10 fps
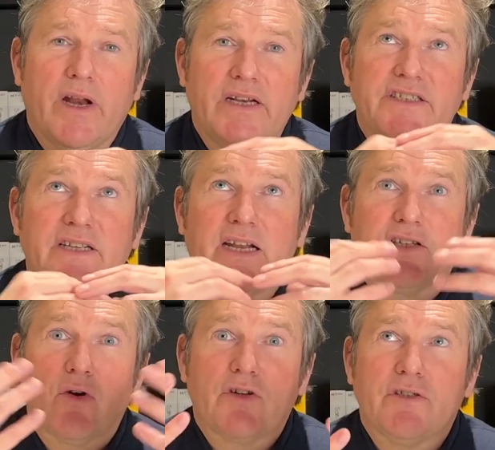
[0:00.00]
needs to get
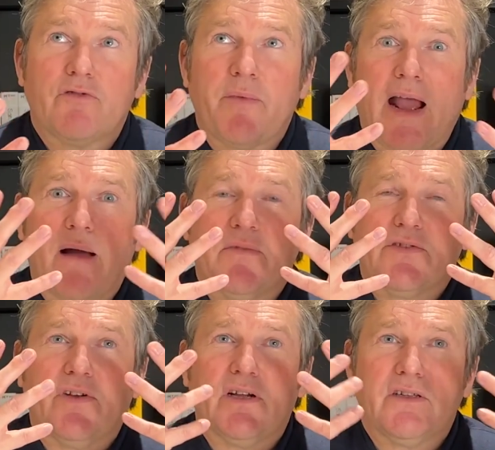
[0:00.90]
its oxygen from the
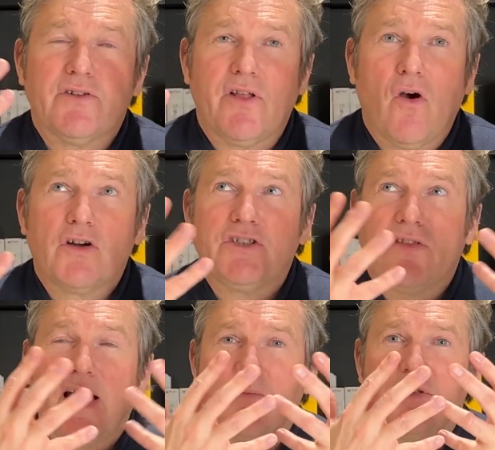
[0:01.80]
atmosphere. So the oxygen
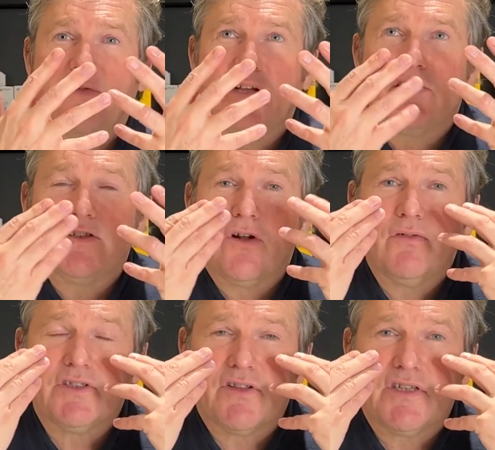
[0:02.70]
in the atmosphere
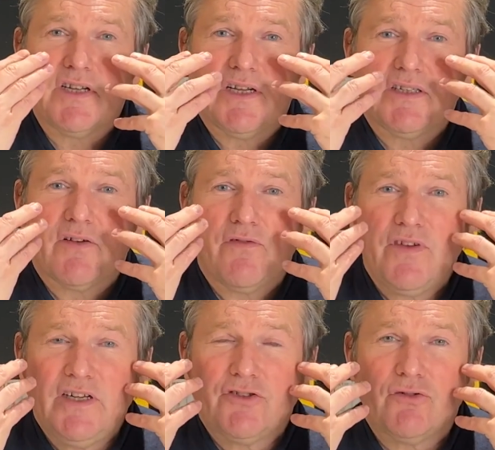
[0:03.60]
dissolves into the tears and
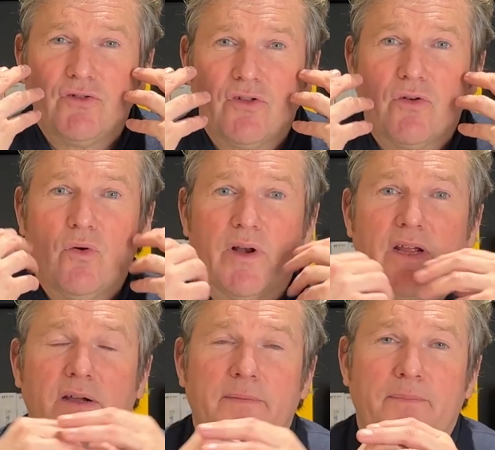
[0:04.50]
feeds through to the
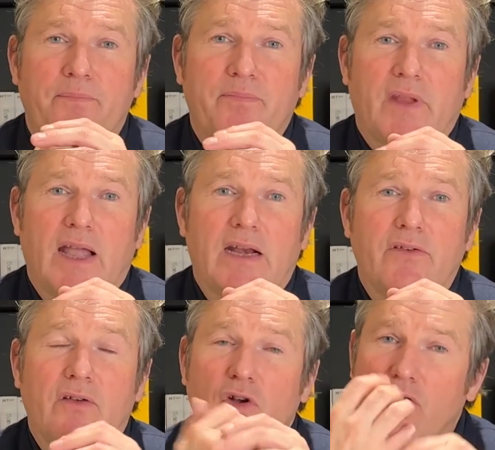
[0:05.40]
cornea. And if
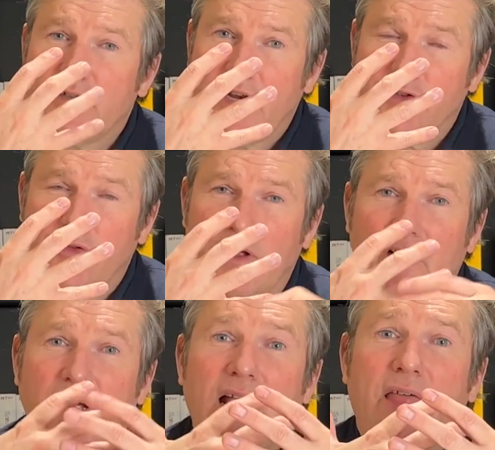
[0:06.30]
you have a contact lens on the
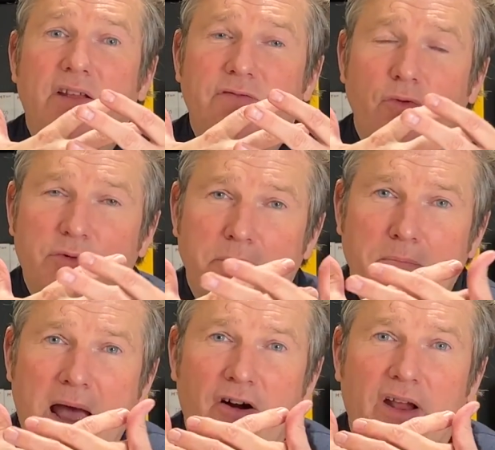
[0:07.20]
eye, that forms a
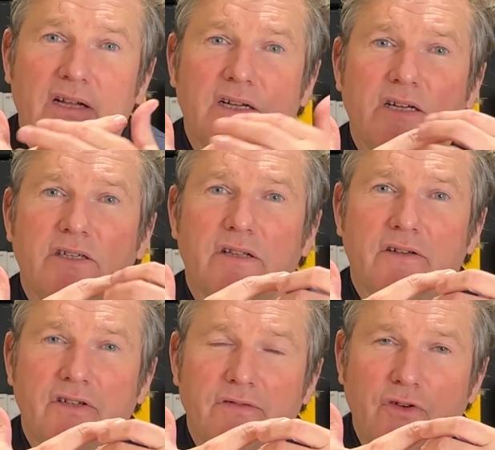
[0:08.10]
barrier to the
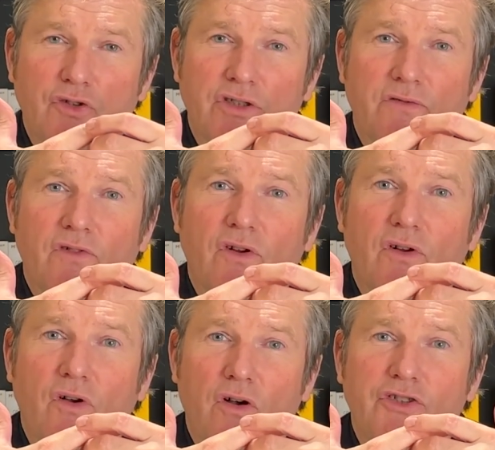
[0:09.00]
diffusion of
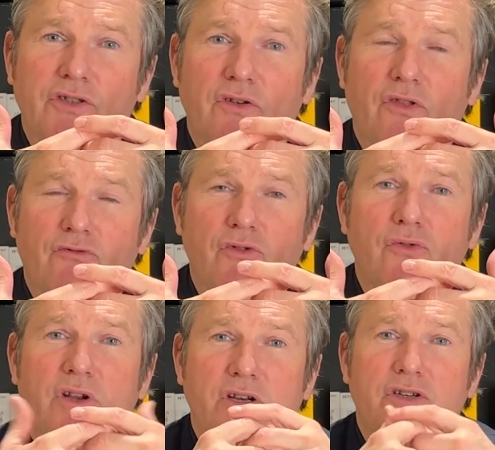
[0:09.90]
oxygen
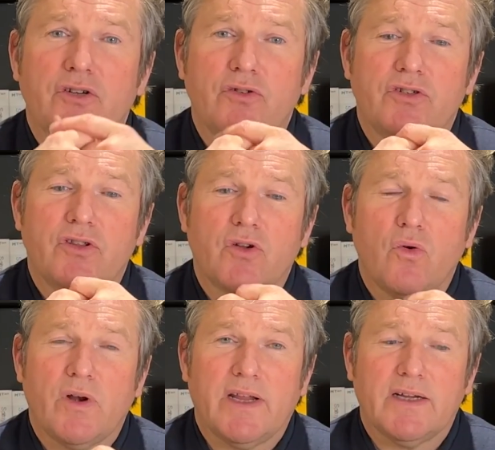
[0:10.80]
through into the
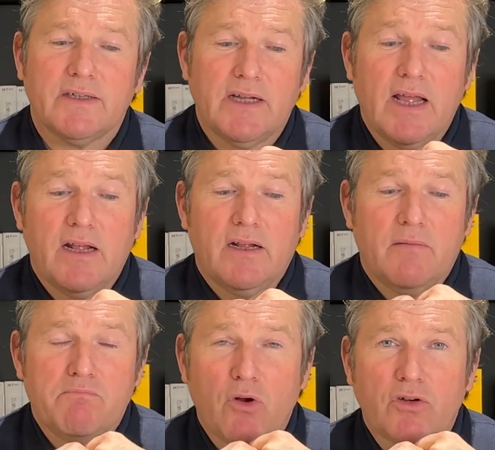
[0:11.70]
cornea.
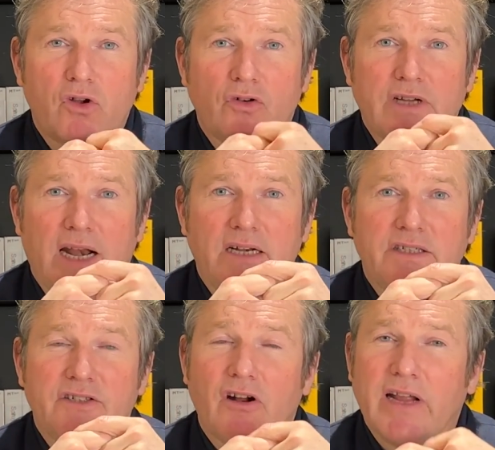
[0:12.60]
Modern contact
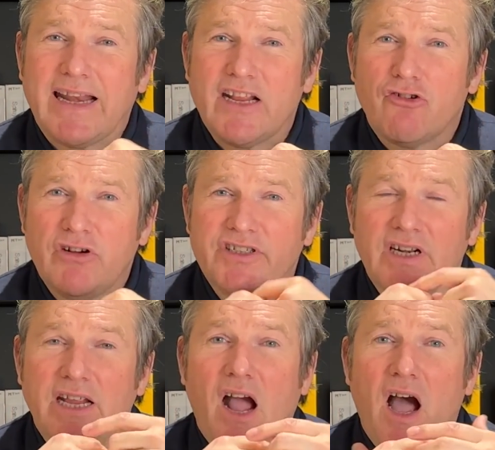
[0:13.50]
lenses are getting
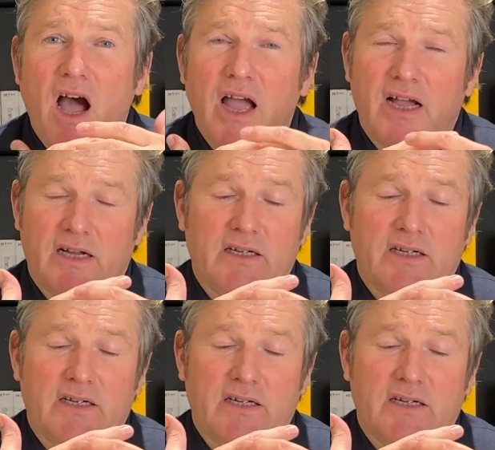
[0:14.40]
increasingly higher